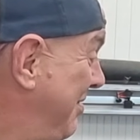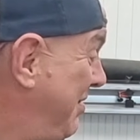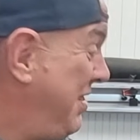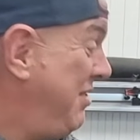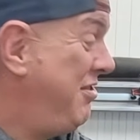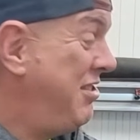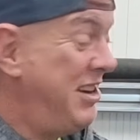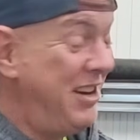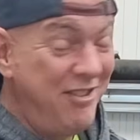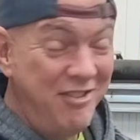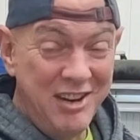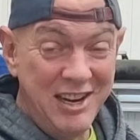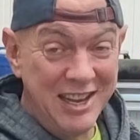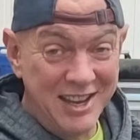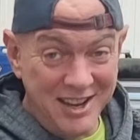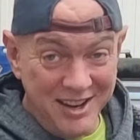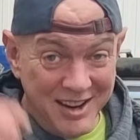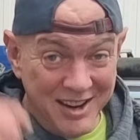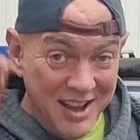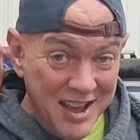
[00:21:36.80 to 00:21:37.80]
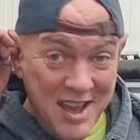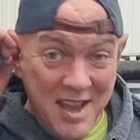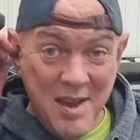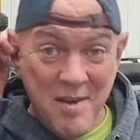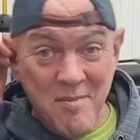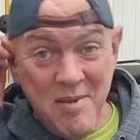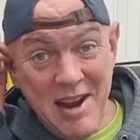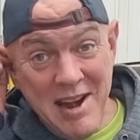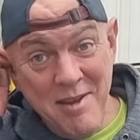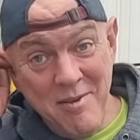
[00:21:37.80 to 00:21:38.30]
Be really, really good.
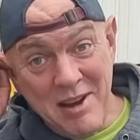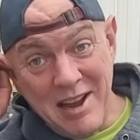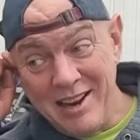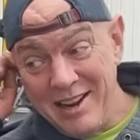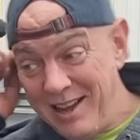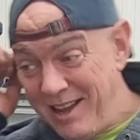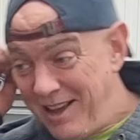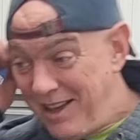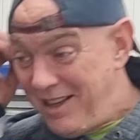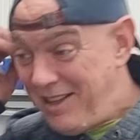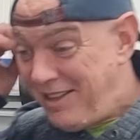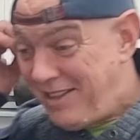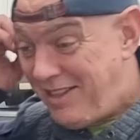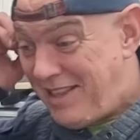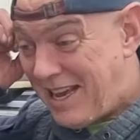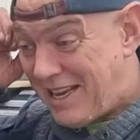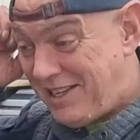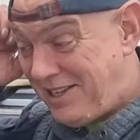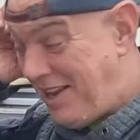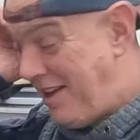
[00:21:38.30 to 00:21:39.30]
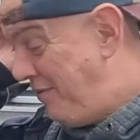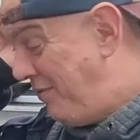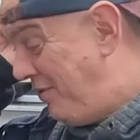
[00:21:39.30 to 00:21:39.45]
But anyway, that's it